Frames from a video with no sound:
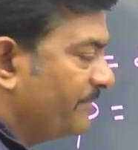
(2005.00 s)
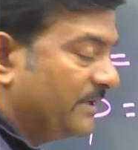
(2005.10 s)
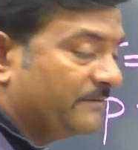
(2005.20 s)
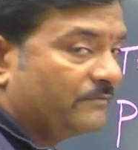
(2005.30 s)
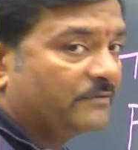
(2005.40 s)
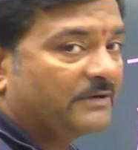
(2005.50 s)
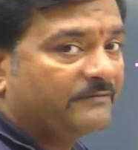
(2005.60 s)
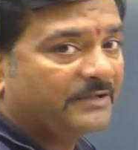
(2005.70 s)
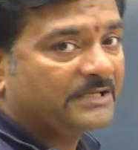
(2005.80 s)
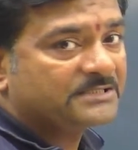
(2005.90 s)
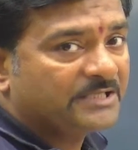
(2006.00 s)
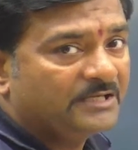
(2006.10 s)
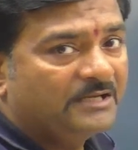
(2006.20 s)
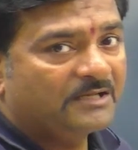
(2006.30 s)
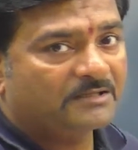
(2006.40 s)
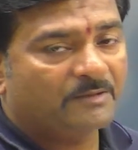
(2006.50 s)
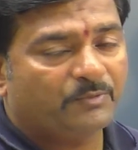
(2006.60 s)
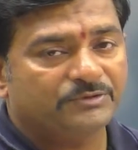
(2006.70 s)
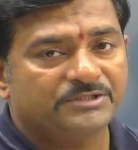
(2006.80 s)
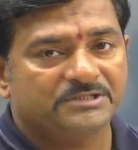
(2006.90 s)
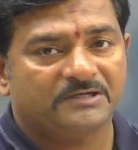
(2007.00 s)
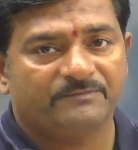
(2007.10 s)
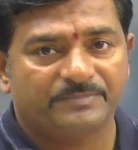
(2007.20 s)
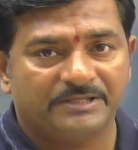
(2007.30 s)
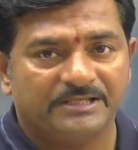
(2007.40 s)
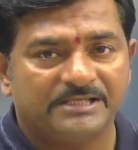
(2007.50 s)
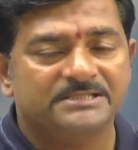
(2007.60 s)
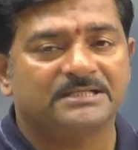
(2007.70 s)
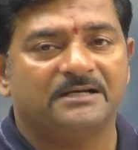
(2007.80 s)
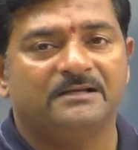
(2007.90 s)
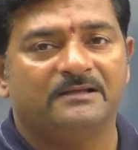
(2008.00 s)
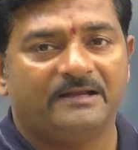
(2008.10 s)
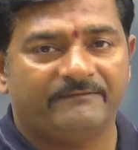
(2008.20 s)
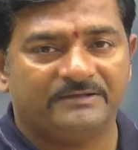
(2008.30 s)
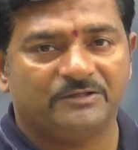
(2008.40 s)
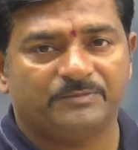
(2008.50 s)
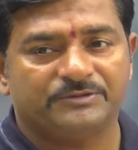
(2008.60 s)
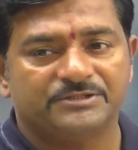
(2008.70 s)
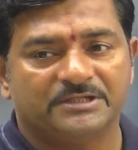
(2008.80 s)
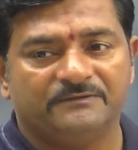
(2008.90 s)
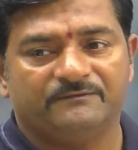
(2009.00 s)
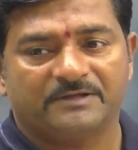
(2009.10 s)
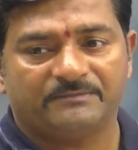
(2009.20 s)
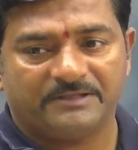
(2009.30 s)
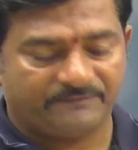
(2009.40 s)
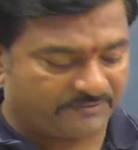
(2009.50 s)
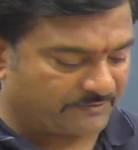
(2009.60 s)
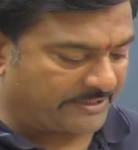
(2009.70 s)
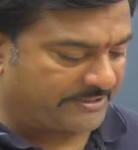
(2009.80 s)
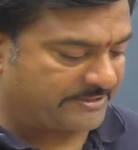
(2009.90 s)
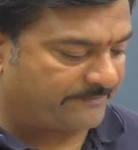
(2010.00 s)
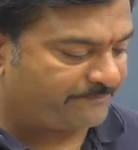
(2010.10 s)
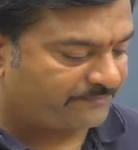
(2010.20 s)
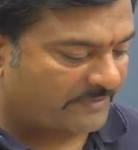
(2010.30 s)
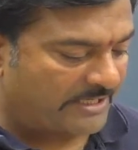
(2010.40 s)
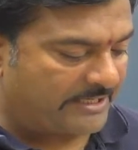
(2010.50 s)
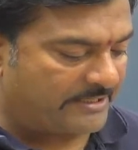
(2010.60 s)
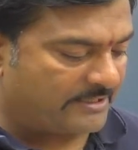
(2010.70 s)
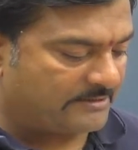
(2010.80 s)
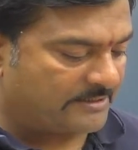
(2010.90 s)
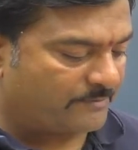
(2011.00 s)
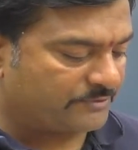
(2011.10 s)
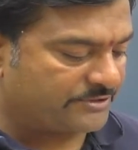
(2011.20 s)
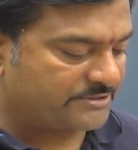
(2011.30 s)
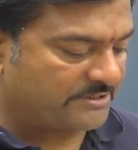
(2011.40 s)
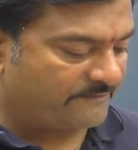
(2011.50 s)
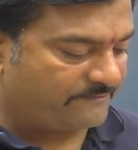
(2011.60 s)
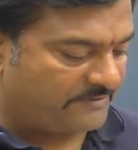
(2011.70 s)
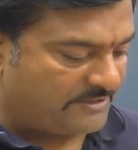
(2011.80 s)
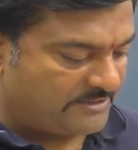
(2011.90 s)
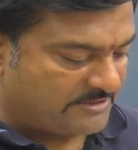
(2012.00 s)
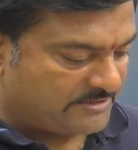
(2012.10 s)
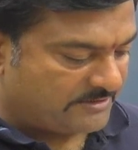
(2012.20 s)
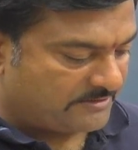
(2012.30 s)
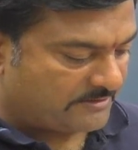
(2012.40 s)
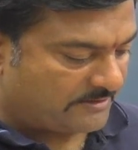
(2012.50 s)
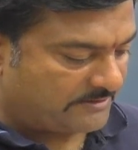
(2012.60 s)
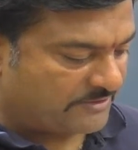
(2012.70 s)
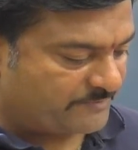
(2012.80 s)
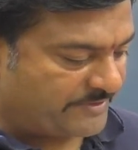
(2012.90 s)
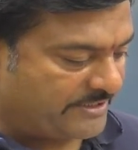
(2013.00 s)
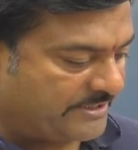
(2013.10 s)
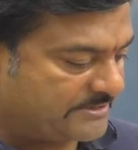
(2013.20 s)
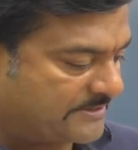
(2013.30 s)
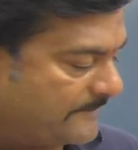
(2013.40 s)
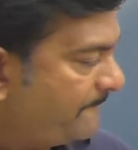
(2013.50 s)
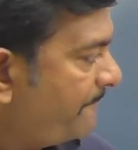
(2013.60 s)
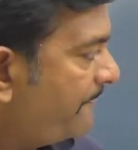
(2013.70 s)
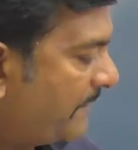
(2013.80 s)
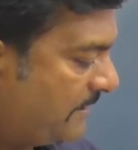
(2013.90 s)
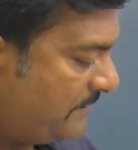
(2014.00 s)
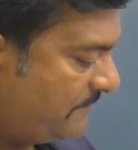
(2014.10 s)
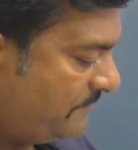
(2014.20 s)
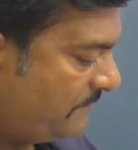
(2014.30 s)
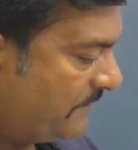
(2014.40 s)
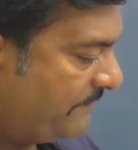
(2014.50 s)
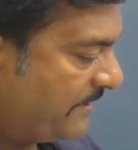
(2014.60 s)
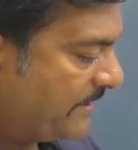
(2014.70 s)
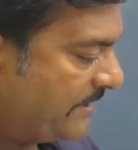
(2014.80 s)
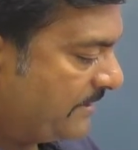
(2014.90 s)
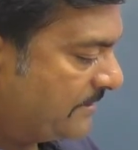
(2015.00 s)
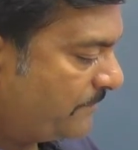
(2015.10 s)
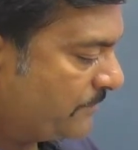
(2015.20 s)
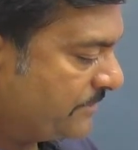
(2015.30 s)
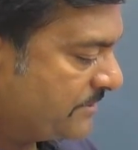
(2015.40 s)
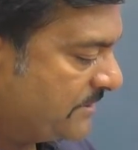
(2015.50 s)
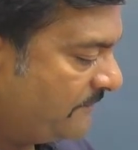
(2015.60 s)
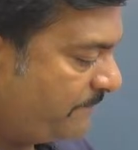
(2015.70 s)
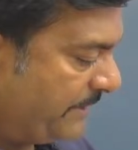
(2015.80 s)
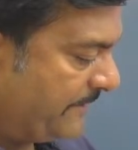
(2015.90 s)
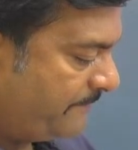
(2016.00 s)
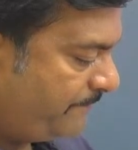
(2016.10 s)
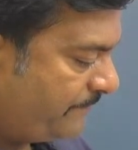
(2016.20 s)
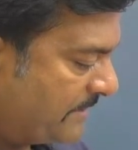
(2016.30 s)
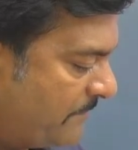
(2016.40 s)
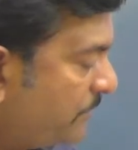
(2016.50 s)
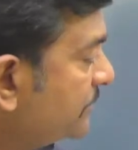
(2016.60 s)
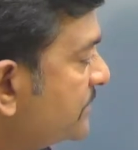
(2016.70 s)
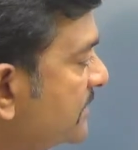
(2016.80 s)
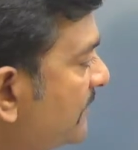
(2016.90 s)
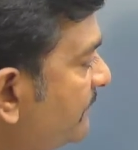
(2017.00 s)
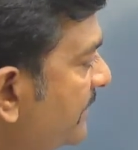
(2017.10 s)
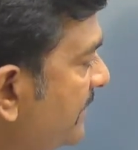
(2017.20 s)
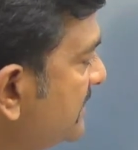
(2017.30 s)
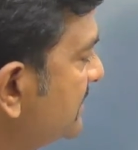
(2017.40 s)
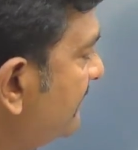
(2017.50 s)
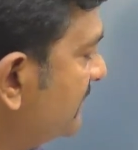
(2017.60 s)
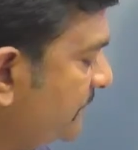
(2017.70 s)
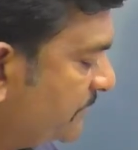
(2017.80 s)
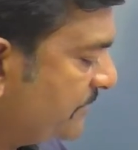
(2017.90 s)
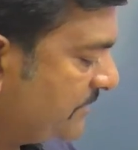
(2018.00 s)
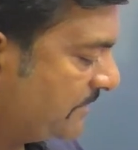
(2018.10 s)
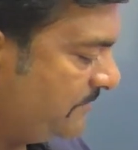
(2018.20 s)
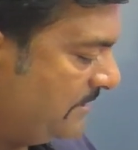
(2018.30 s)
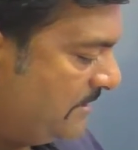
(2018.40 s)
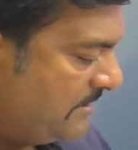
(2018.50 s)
Therefore what we can say? The position of P is 11th position from left to right. And the position of this P is what we can take? The position of P. The position of P is 11th position.